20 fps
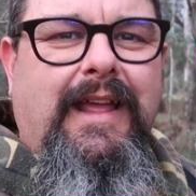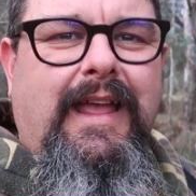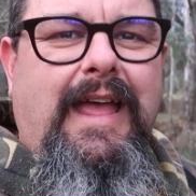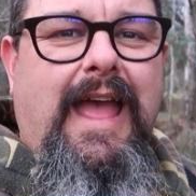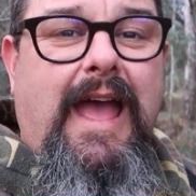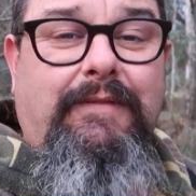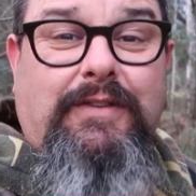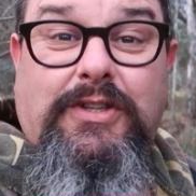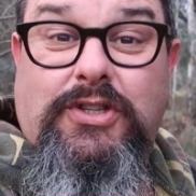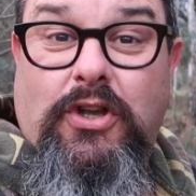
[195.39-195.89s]

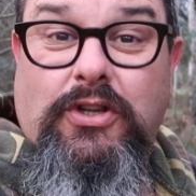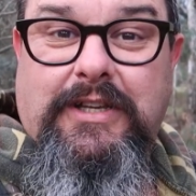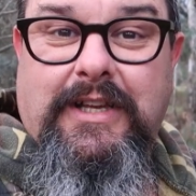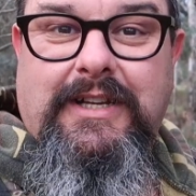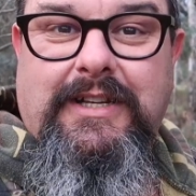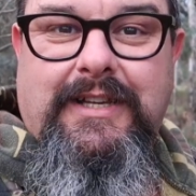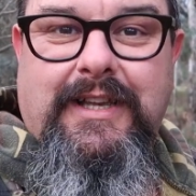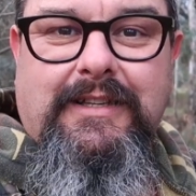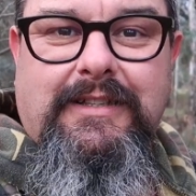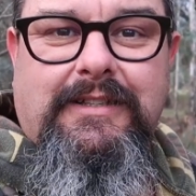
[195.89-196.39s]
have a
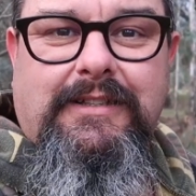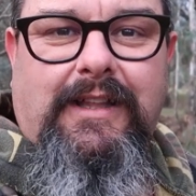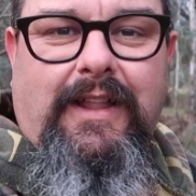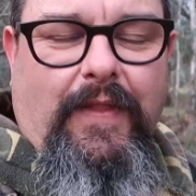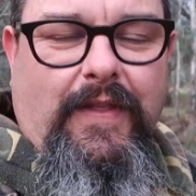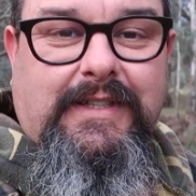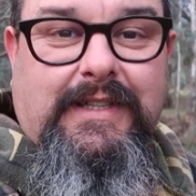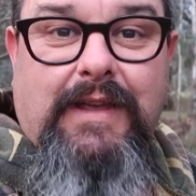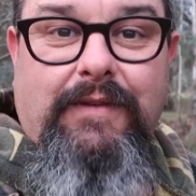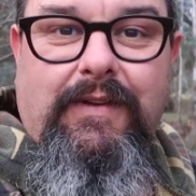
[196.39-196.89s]
sausage sizzle,
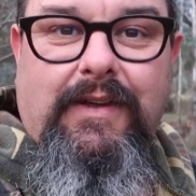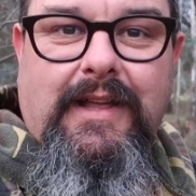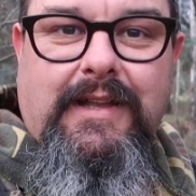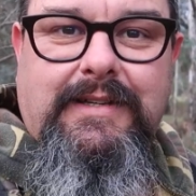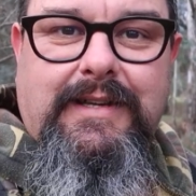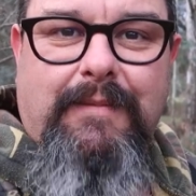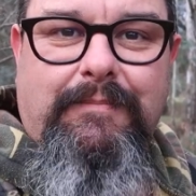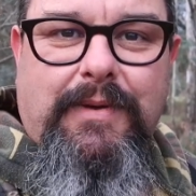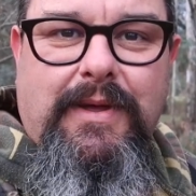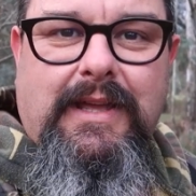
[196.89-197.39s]
and there's even a
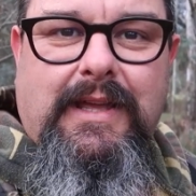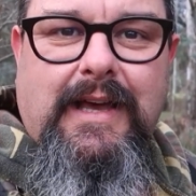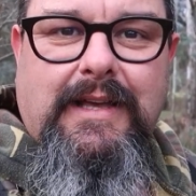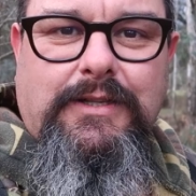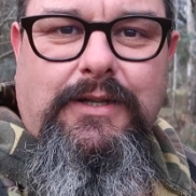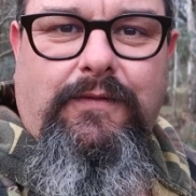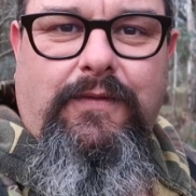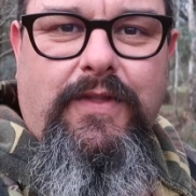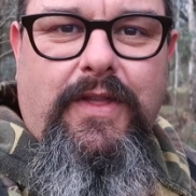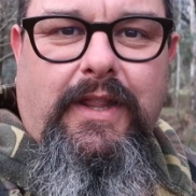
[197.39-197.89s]
jumping
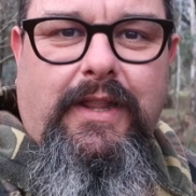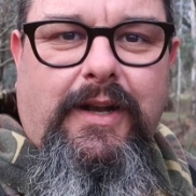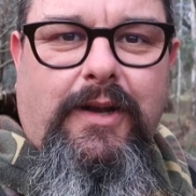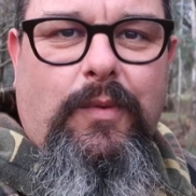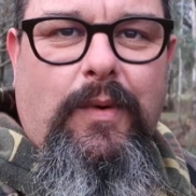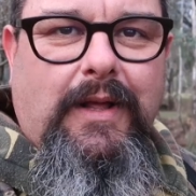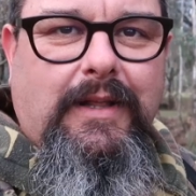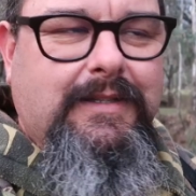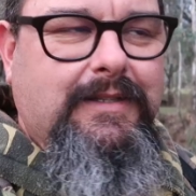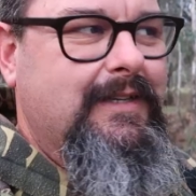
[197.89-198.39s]
castle for the
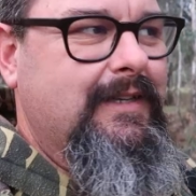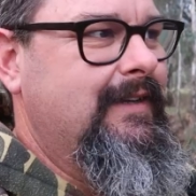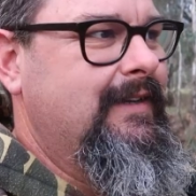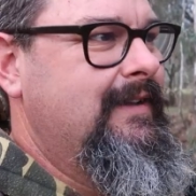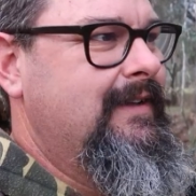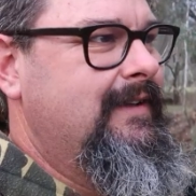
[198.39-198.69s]
little ones.